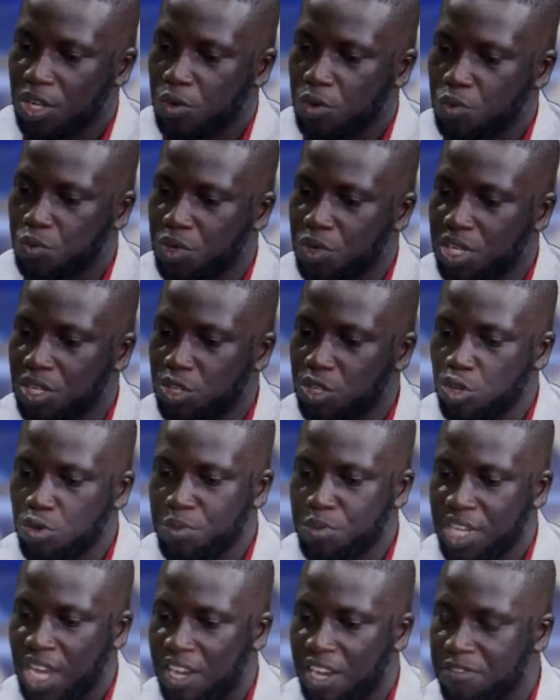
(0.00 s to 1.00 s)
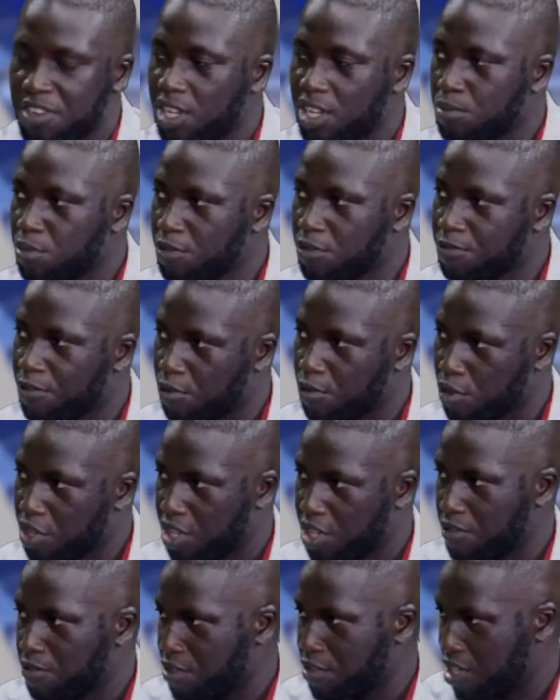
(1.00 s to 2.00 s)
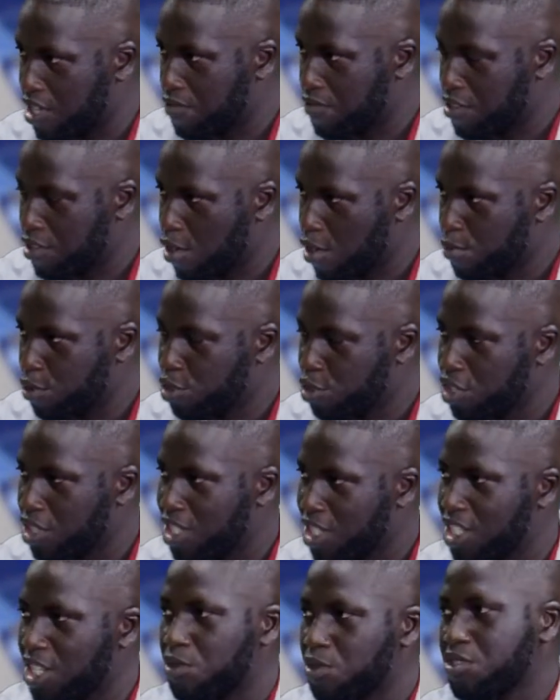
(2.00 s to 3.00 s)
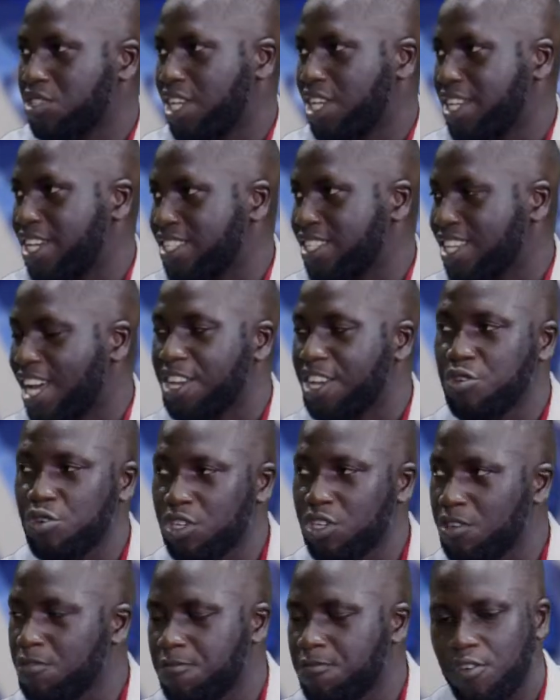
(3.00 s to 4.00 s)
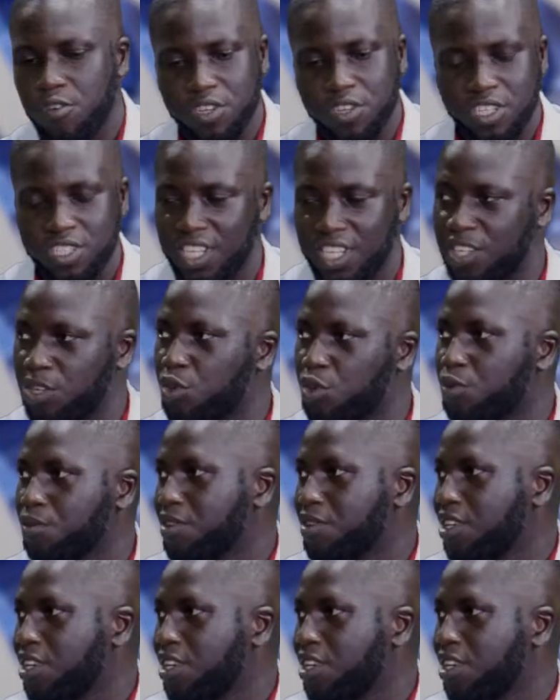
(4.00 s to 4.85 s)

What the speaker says: will you be available for work if you're given the opportunity, they will say yes. Are you looking for work? They say no,